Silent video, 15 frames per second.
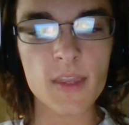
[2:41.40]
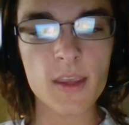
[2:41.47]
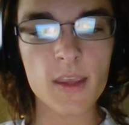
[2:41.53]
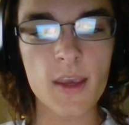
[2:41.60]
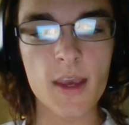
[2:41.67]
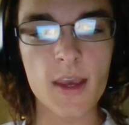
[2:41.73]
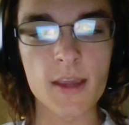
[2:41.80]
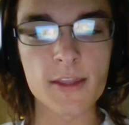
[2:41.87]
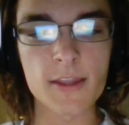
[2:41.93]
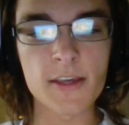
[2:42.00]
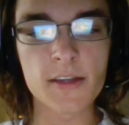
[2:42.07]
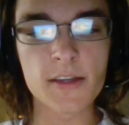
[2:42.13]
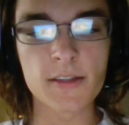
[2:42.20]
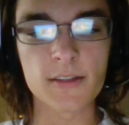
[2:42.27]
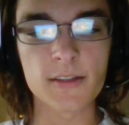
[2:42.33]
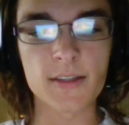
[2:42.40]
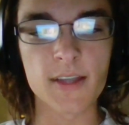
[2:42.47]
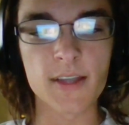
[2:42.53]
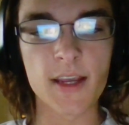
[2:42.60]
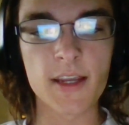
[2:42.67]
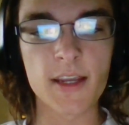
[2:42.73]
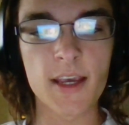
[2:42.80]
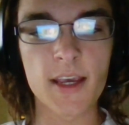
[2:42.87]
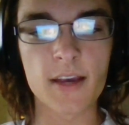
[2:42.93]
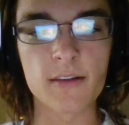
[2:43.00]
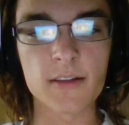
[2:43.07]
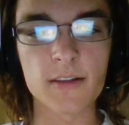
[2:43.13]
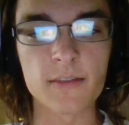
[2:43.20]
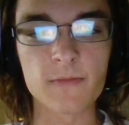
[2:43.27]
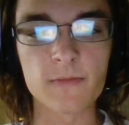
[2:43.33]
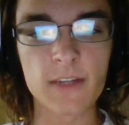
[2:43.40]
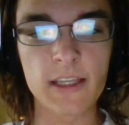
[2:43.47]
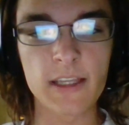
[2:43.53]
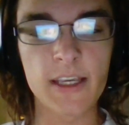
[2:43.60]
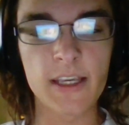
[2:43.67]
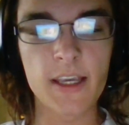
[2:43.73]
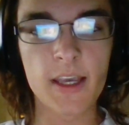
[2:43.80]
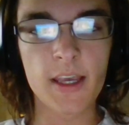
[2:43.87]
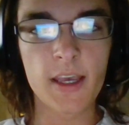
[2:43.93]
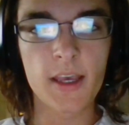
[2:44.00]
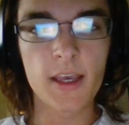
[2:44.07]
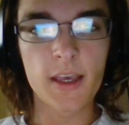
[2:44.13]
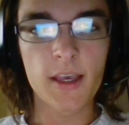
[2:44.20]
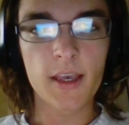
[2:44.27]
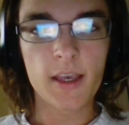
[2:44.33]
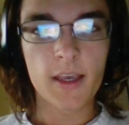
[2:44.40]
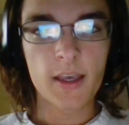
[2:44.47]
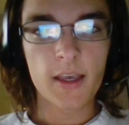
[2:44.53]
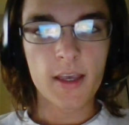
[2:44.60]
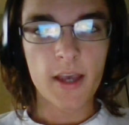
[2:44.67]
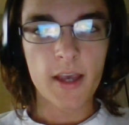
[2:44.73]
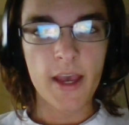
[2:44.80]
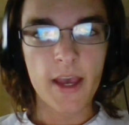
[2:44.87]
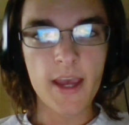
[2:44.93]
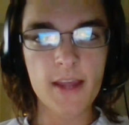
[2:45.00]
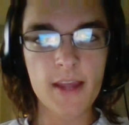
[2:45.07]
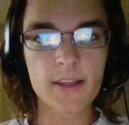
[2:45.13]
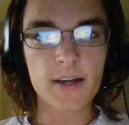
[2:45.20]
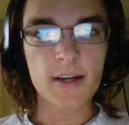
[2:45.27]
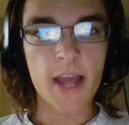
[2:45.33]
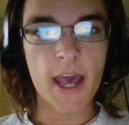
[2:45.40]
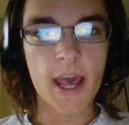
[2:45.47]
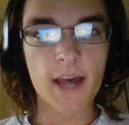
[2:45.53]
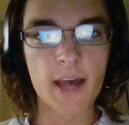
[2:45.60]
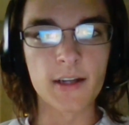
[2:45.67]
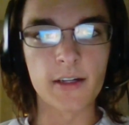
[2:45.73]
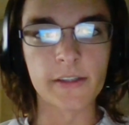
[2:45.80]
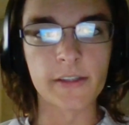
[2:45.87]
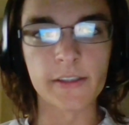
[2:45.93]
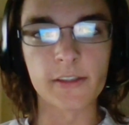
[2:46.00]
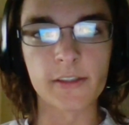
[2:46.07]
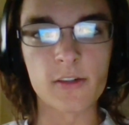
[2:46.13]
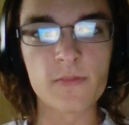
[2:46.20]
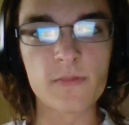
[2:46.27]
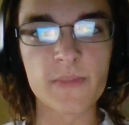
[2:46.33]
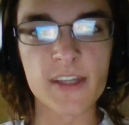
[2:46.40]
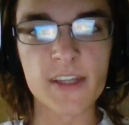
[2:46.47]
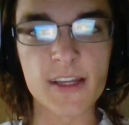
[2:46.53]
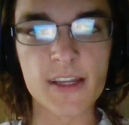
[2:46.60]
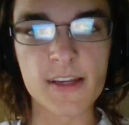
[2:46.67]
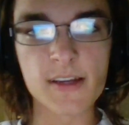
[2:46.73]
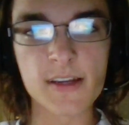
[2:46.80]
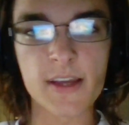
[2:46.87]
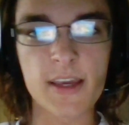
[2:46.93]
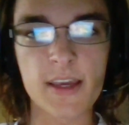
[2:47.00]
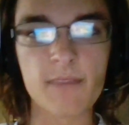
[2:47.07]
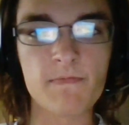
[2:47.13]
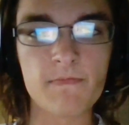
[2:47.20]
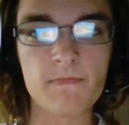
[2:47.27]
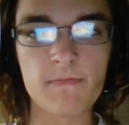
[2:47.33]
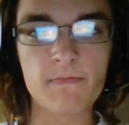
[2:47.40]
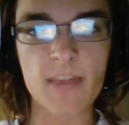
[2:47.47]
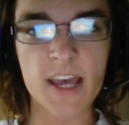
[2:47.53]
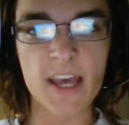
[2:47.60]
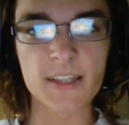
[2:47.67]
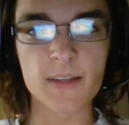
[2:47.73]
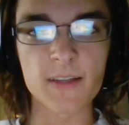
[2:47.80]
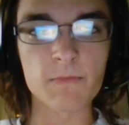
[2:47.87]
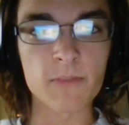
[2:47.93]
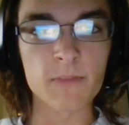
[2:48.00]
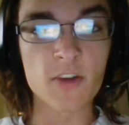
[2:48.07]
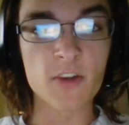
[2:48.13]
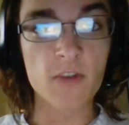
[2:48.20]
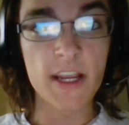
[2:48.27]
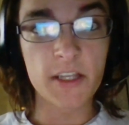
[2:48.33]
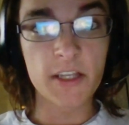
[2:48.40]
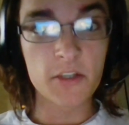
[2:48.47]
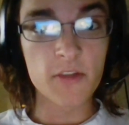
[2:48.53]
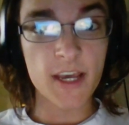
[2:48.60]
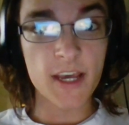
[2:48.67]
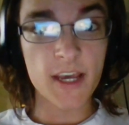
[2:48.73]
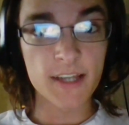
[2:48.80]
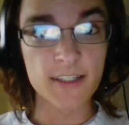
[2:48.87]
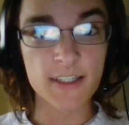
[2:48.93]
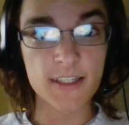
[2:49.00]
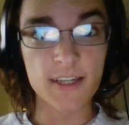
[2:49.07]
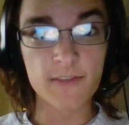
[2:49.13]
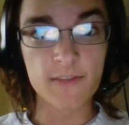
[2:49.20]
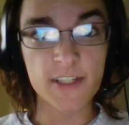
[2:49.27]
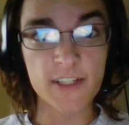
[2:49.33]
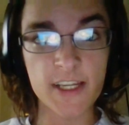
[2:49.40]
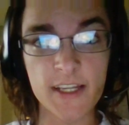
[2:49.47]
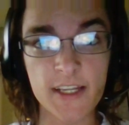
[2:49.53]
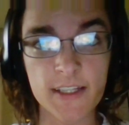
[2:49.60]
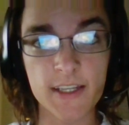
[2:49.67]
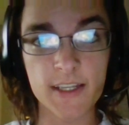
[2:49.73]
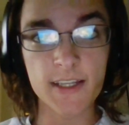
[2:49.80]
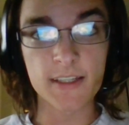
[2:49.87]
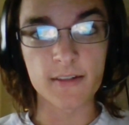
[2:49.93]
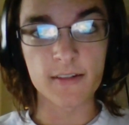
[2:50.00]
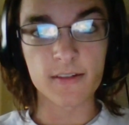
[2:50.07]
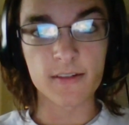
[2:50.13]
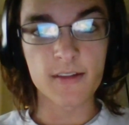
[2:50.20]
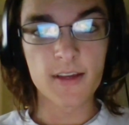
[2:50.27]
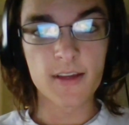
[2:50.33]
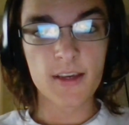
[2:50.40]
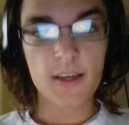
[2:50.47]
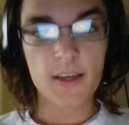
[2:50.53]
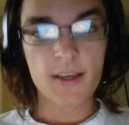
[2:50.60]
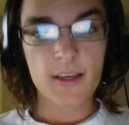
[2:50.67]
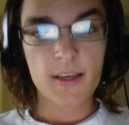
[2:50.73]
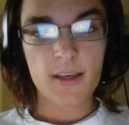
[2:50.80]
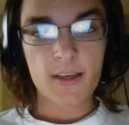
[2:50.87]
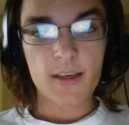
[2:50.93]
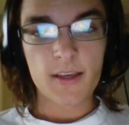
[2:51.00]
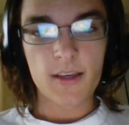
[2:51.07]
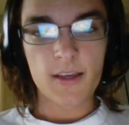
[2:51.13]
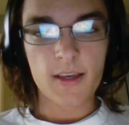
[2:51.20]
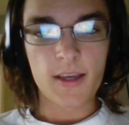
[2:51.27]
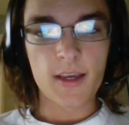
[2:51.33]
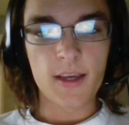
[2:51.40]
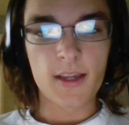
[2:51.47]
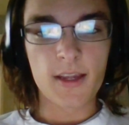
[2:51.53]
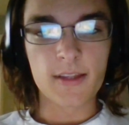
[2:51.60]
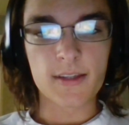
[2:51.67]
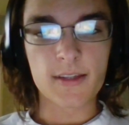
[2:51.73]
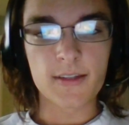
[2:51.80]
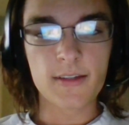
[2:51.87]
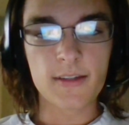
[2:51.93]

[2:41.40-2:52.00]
And that San Diego can really hang their hat on and hope that he has a great 2017 season. And